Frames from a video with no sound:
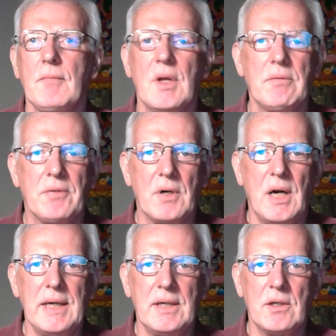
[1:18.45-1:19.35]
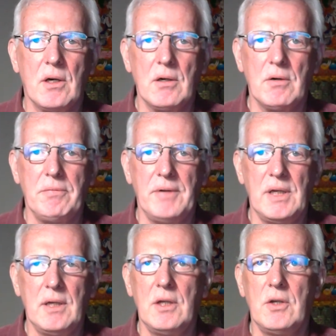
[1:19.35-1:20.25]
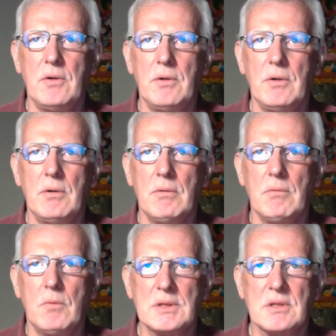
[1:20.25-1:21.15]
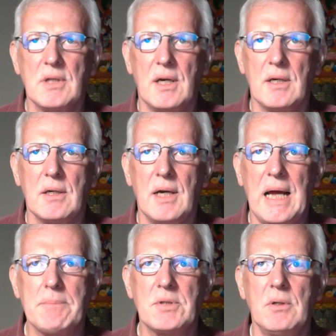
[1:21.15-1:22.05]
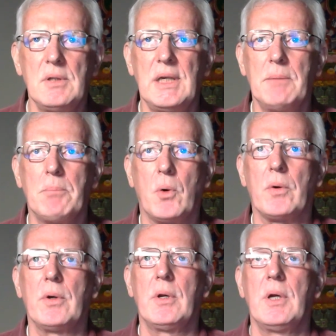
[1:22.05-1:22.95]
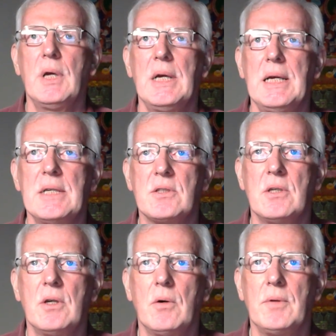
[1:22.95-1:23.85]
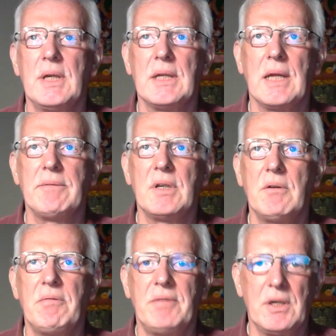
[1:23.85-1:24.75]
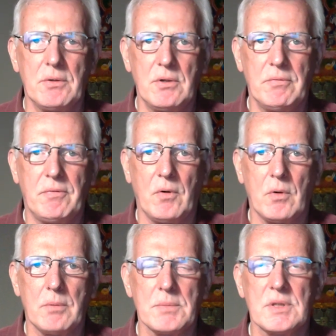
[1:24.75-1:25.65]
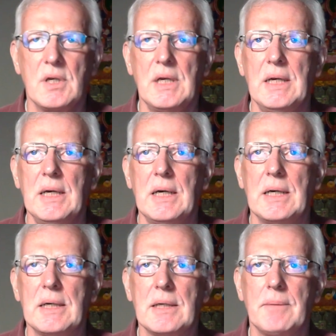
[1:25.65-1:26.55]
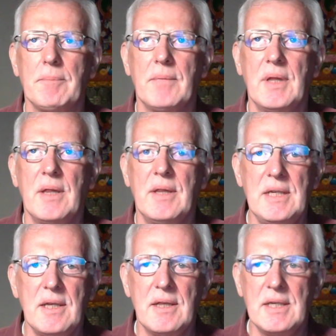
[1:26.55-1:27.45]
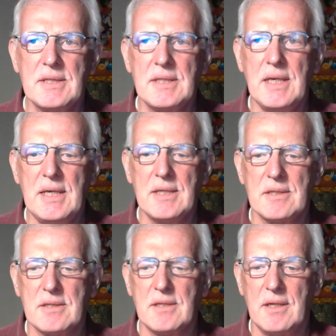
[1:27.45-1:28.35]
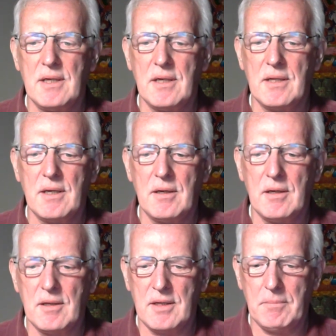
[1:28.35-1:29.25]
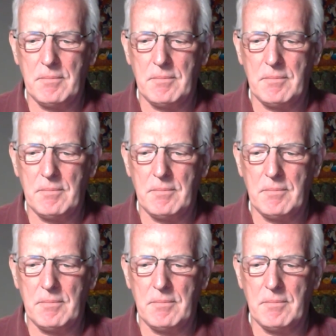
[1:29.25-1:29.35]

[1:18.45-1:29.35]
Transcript: for iconography, what's absolutely important is to know the 11 figurative forms. This is the